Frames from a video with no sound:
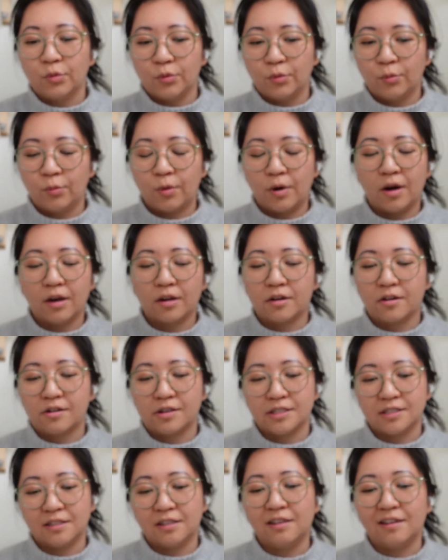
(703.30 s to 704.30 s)
water
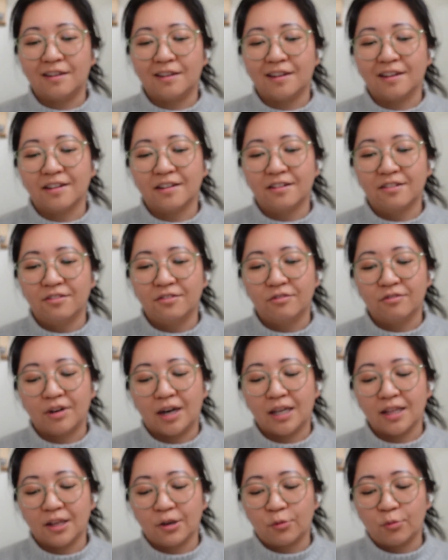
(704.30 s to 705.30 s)
is needed,
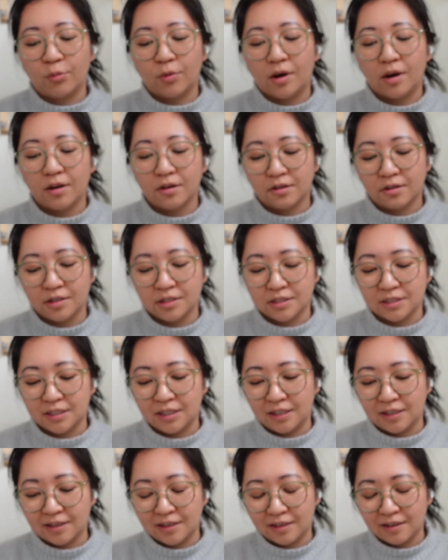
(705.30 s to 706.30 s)
right? Like water is
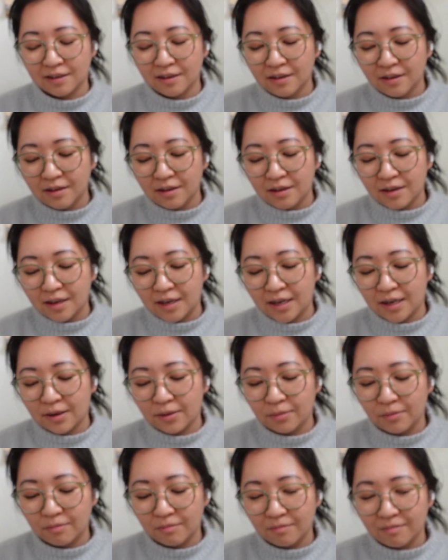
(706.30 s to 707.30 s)
needed.
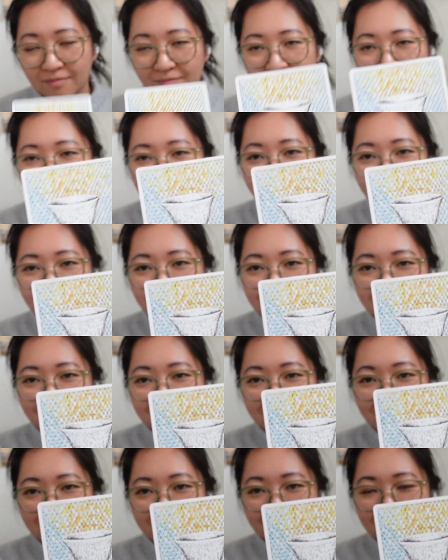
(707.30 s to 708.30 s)
Um
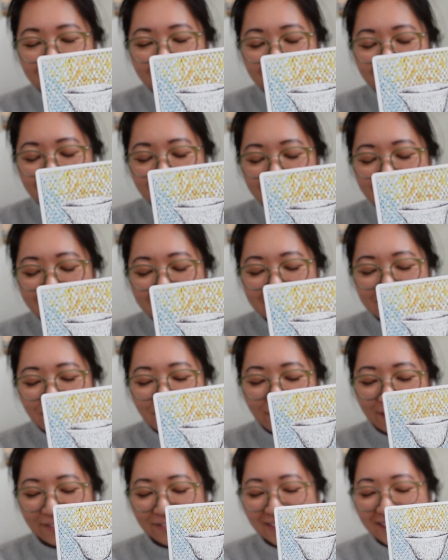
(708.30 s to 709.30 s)
because you
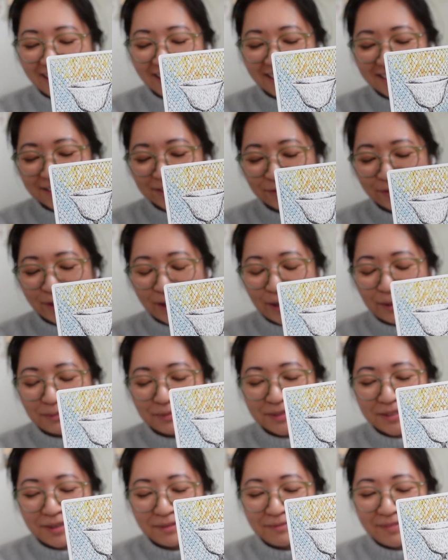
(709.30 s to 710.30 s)
have the Ace of
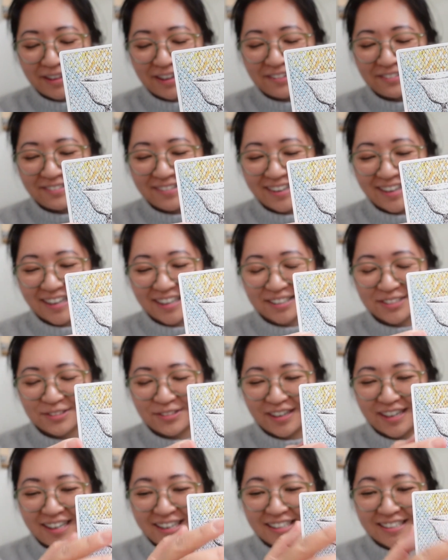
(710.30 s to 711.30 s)
Cups coming out next,
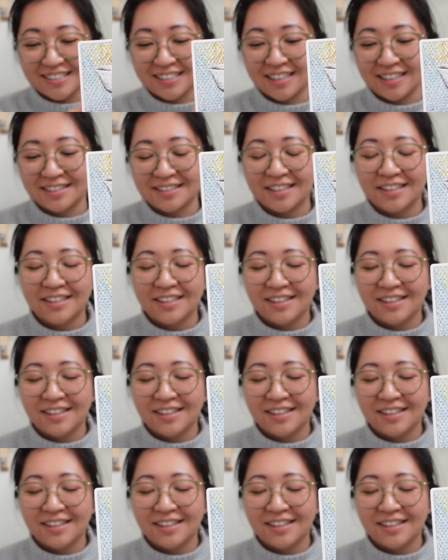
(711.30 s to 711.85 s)
right? It's like